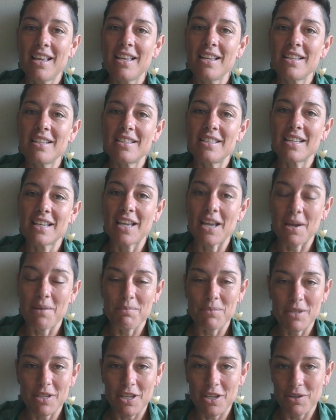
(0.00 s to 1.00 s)
to come
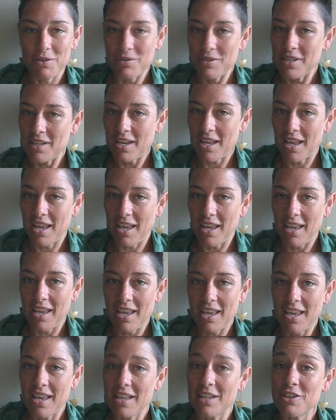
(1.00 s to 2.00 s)
to you today
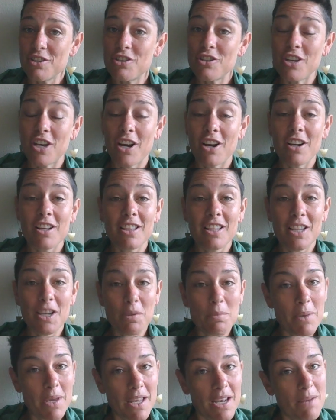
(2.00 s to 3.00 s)
and share a little
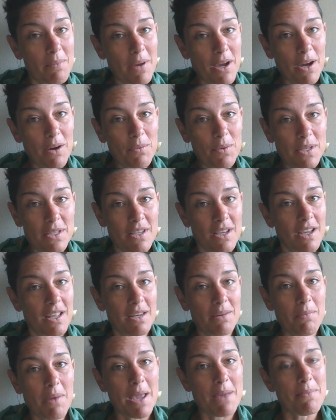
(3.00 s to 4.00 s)
bit about what's
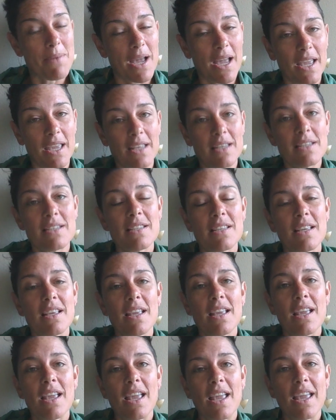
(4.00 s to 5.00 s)
on my mind
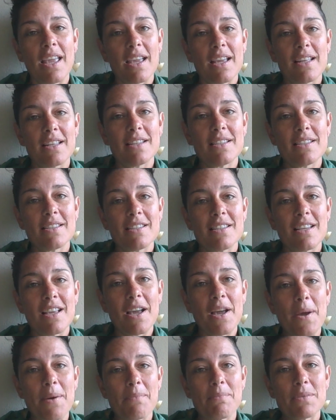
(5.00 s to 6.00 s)
and
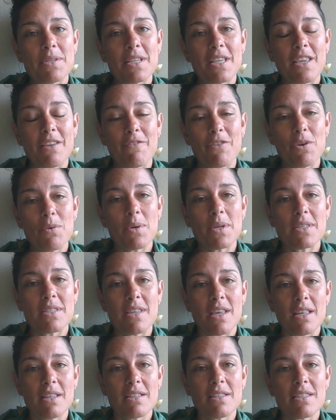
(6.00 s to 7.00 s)
to give you a
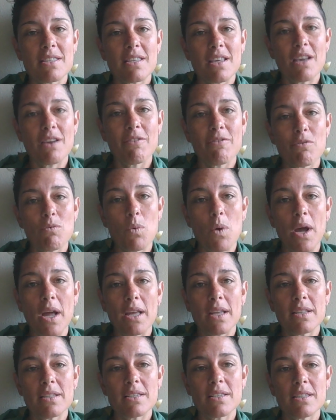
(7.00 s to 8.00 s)
sense of
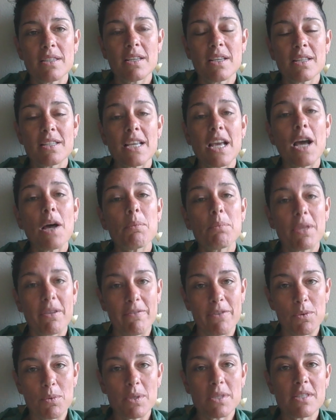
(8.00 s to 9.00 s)
to help give
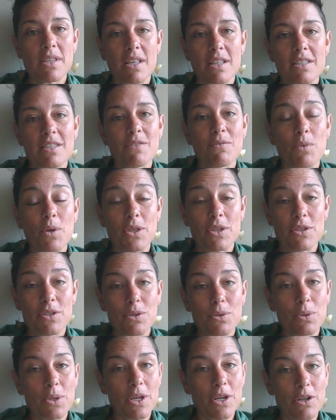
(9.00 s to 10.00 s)
you a sense of what the
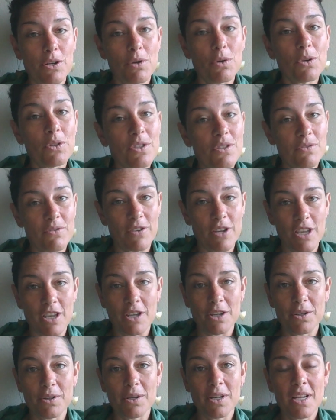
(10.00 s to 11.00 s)
school year holds for
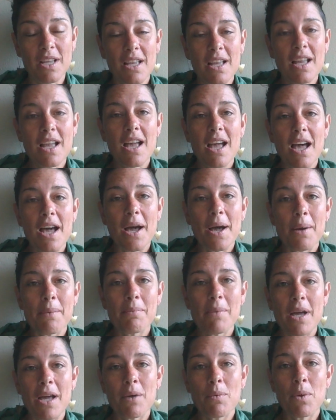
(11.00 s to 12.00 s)
you.
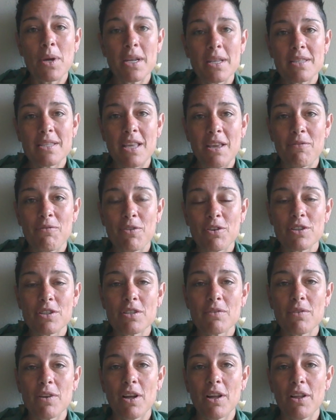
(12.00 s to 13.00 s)
I want to say, first
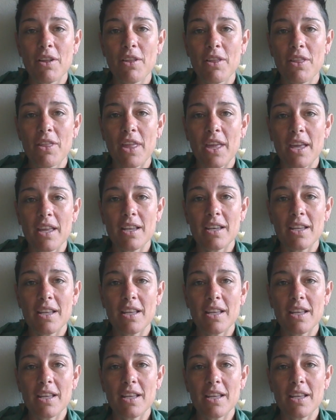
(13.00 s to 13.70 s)
of all, that